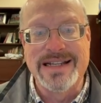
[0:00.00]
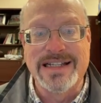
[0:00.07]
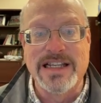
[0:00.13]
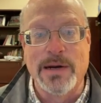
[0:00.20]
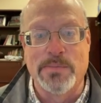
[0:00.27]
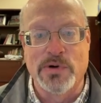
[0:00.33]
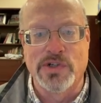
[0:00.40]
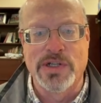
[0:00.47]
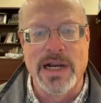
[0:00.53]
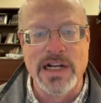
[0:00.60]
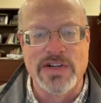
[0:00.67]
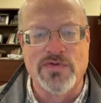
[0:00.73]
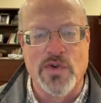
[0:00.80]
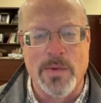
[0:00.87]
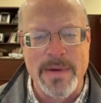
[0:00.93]
It's in
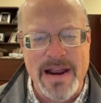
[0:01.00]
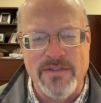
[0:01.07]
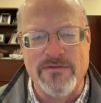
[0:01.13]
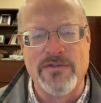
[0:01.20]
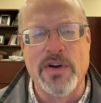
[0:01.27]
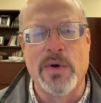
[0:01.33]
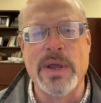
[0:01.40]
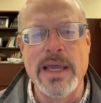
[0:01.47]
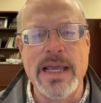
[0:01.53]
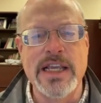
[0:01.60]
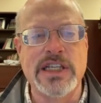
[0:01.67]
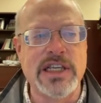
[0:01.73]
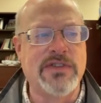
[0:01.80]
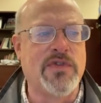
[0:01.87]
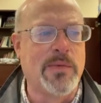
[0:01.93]
percentage format, very
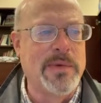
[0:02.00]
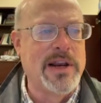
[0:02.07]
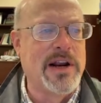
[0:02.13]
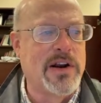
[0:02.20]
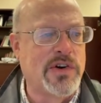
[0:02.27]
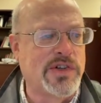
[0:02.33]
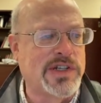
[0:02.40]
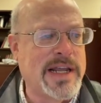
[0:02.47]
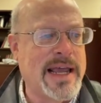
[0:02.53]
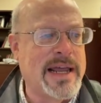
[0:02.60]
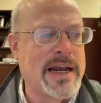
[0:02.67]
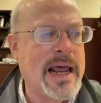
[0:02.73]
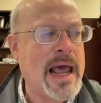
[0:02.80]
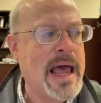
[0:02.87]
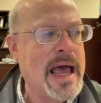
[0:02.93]
easy for me to
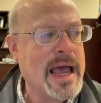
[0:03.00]
understand.